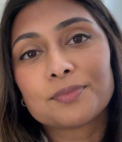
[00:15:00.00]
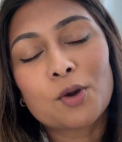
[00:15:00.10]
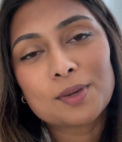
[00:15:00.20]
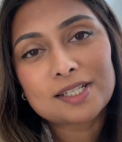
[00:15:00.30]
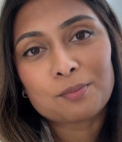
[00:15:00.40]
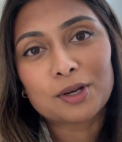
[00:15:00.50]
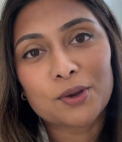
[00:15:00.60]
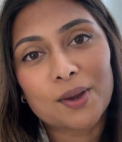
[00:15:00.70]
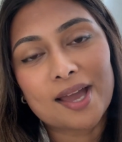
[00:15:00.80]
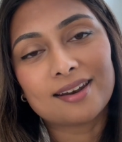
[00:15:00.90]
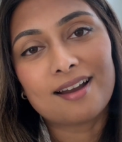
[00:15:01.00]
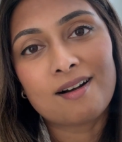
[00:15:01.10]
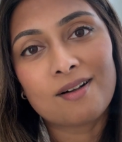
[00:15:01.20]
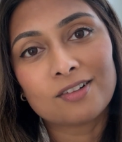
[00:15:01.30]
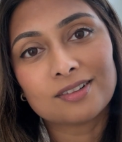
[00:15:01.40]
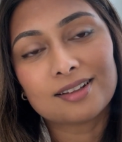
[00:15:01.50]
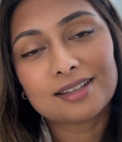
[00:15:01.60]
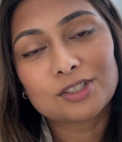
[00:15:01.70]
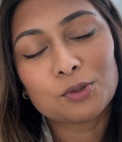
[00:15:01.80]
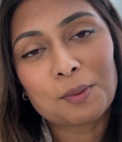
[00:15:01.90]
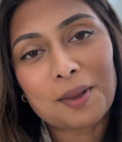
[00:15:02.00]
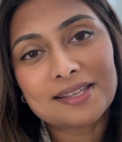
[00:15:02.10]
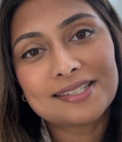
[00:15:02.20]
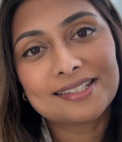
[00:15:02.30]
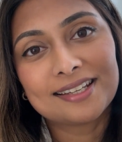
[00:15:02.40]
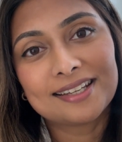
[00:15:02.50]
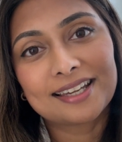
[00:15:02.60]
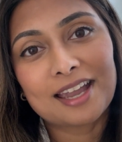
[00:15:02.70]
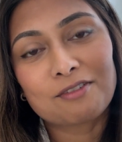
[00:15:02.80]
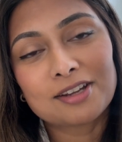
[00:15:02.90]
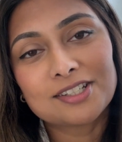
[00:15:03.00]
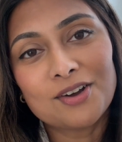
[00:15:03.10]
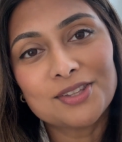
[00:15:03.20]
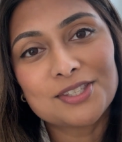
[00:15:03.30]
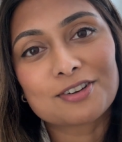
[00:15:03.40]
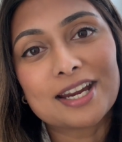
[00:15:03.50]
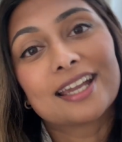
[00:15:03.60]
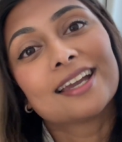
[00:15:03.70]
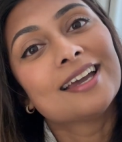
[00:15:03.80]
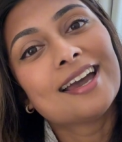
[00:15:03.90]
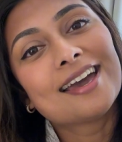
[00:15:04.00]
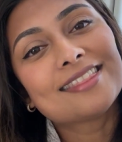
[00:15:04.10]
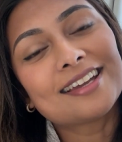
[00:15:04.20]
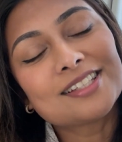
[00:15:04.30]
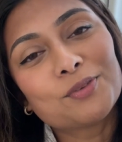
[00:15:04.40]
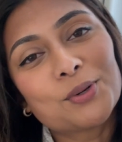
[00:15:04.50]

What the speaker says: comment down below and I'll do my best to get around to answering. Thanks for